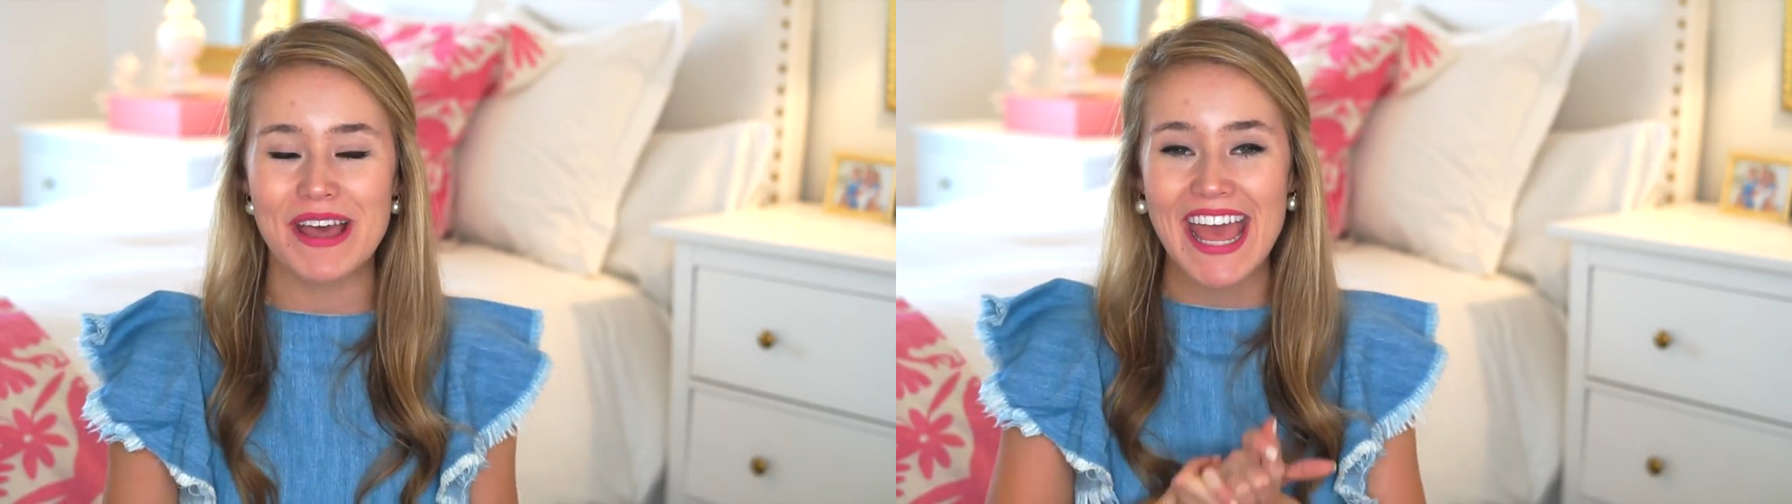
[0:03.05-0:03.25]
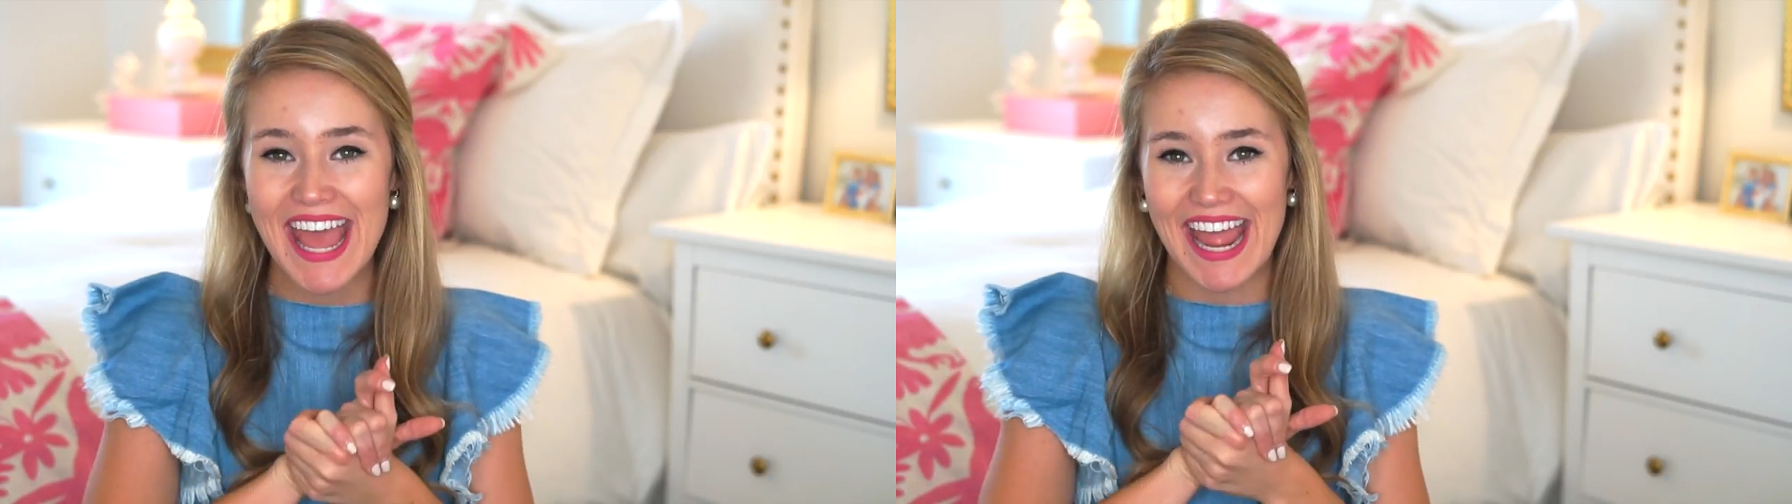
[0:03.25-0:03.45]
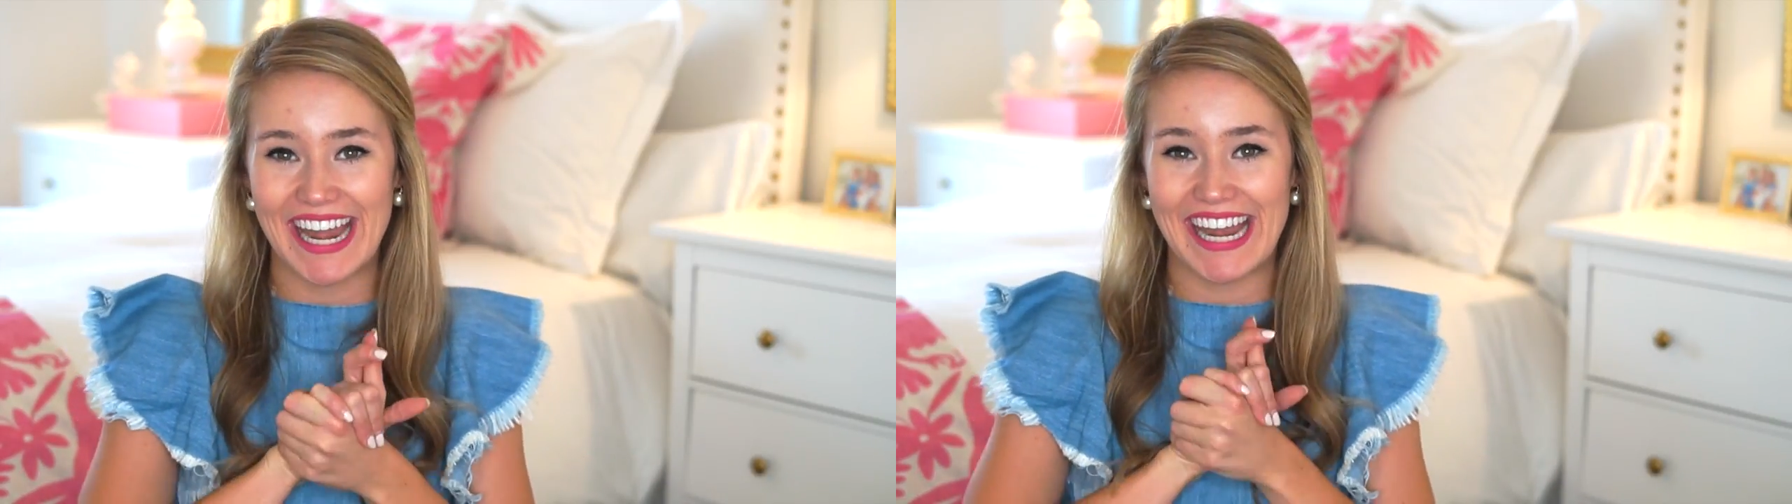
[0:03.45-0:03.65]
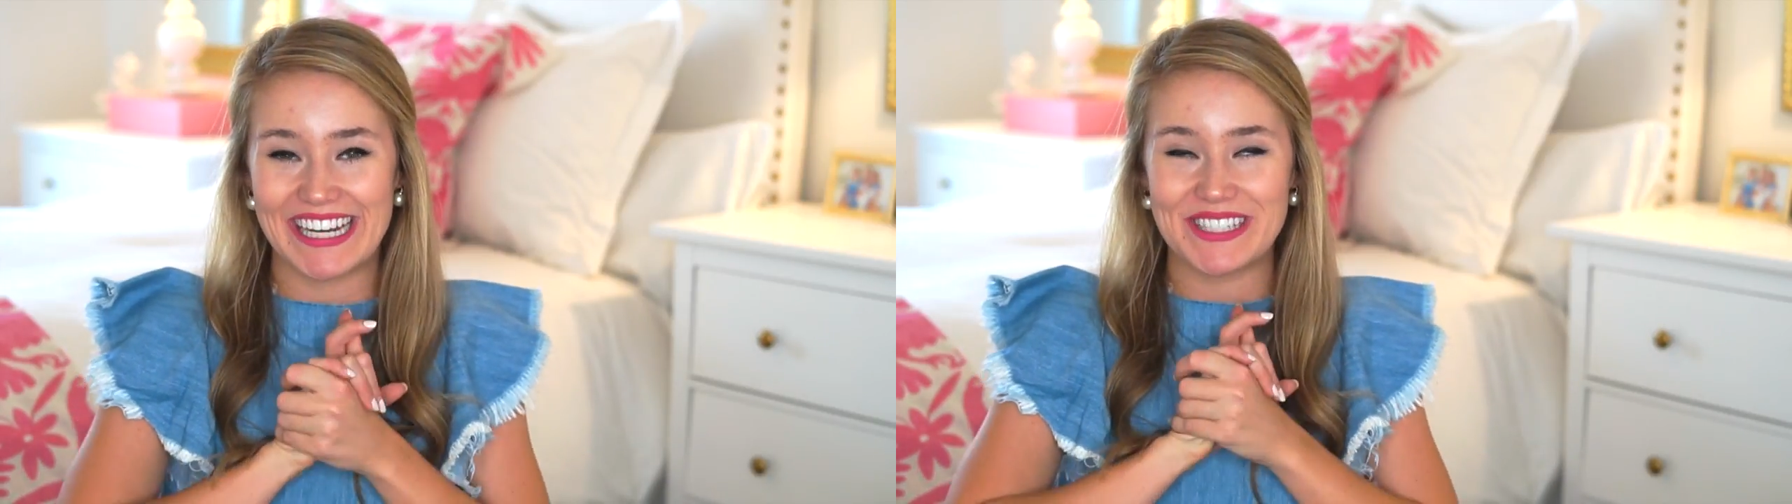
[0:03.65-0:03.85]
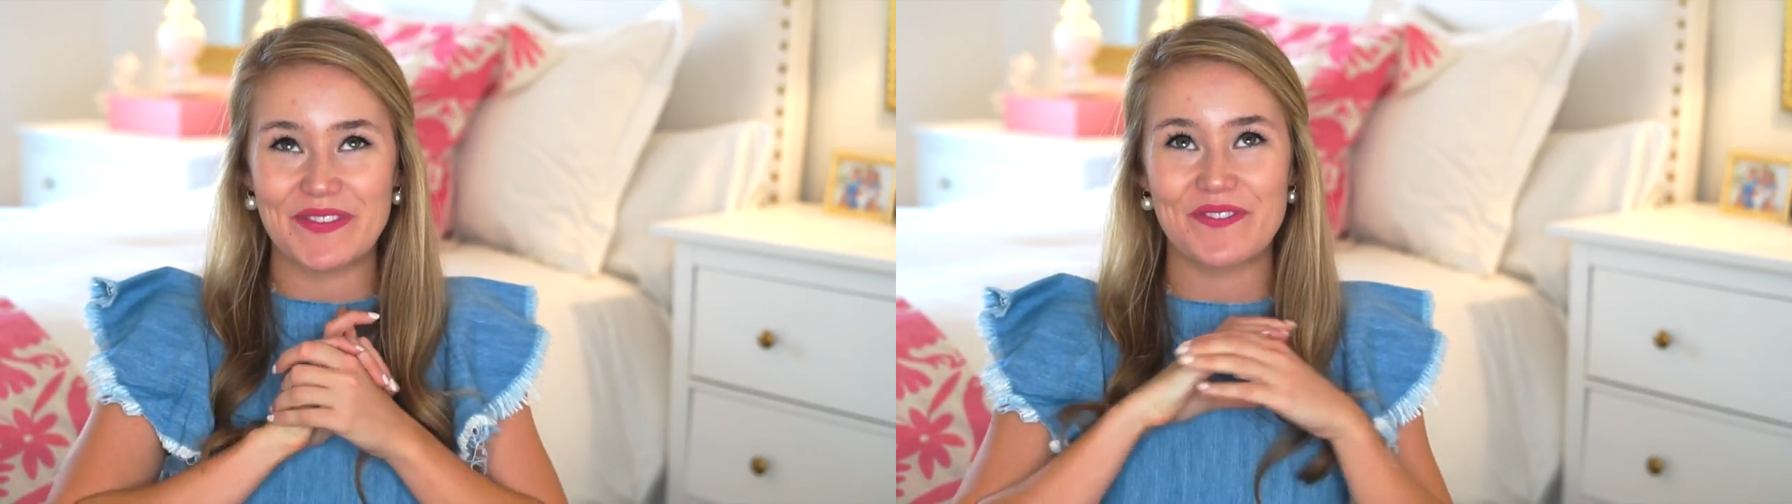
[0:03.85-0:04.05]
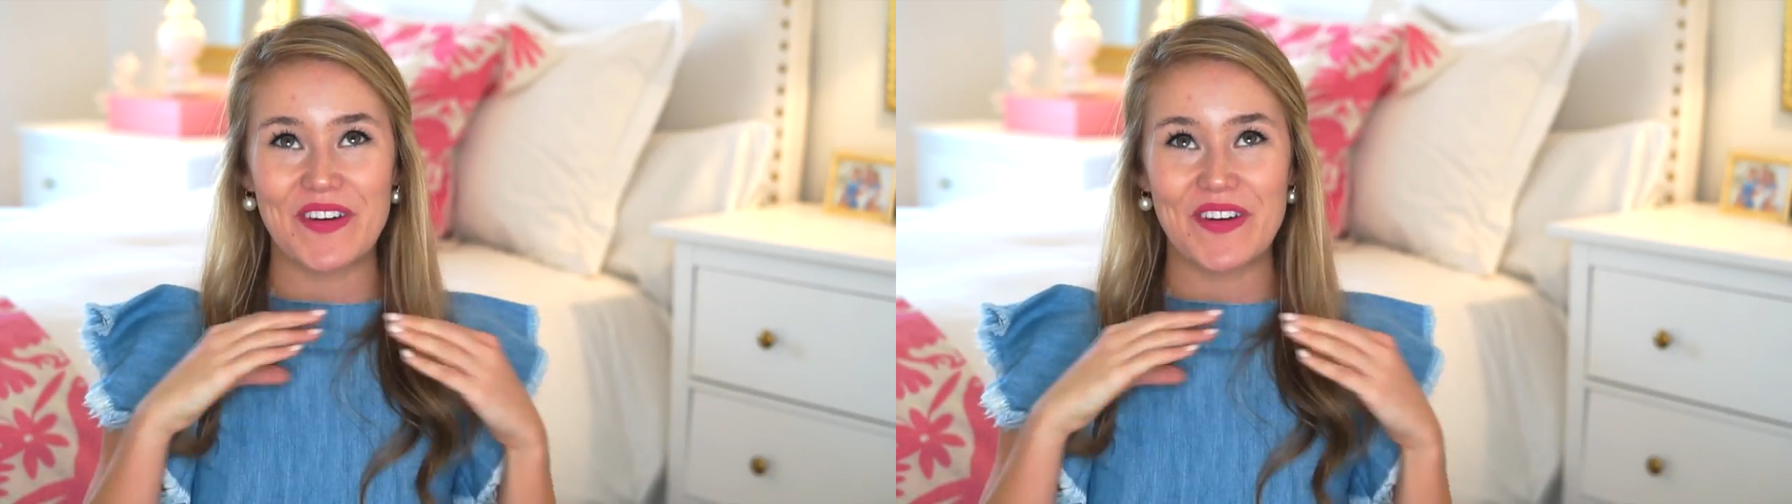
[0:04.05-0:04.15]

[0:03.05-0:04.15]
and it is